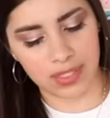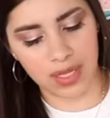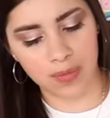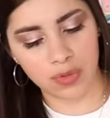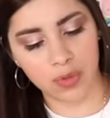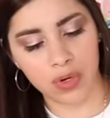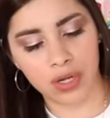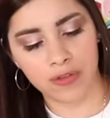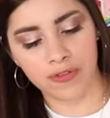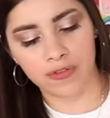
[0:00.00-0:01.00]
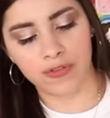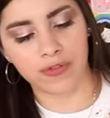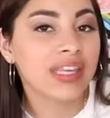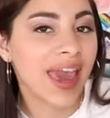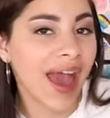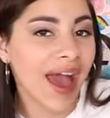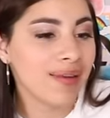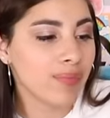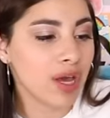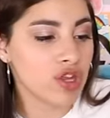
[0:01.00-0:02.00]
Some sort of
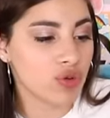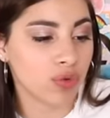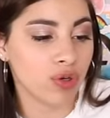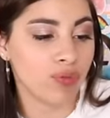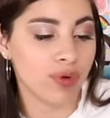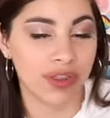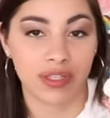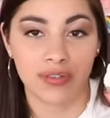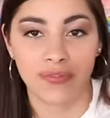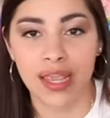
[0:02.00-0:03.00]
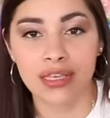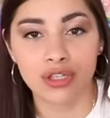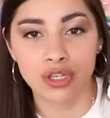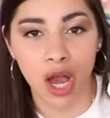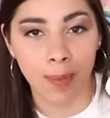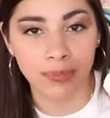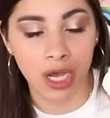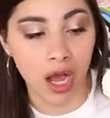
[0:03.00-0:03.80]
cat mushroom with its face chopped